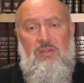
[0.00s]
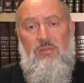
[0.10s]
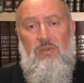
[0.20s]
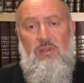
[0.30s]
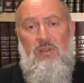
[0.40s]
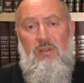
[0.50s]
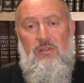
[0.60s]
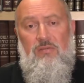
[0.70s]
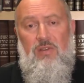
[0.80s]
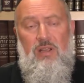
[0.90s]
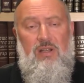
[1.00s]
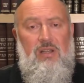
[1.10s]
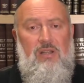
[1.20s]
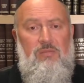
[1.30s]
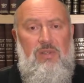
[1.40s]
to be
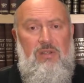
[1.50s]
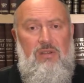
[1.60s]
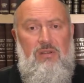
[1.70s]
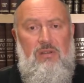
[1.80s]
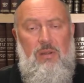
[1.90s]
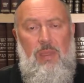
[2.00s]
frankly admitted